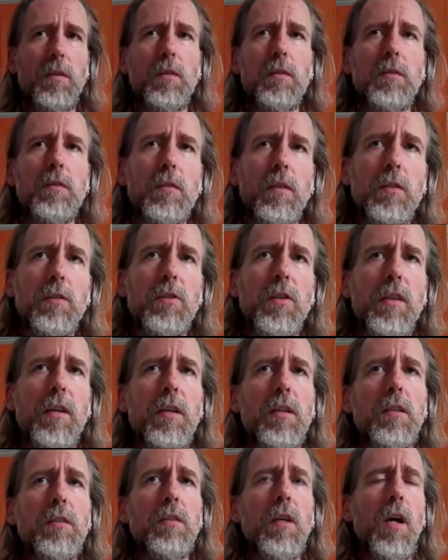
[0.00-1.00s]
such
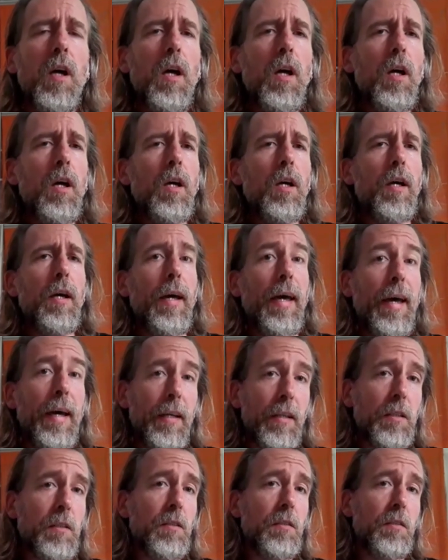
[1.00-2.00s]
things,
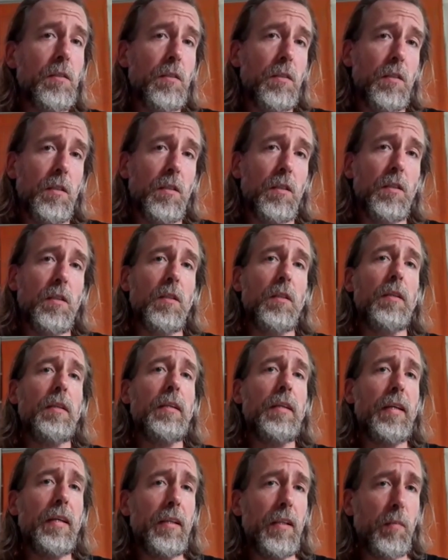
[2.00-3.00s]
and
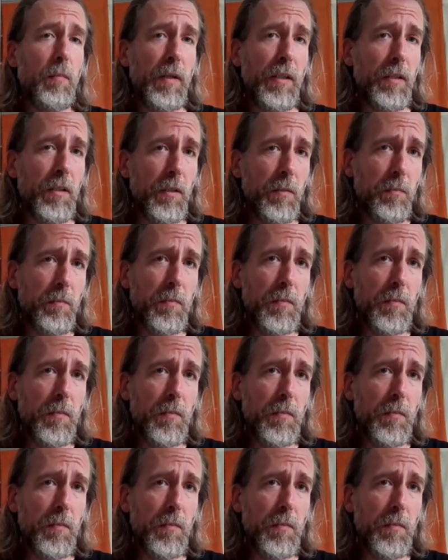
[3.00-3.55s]
kettlebell.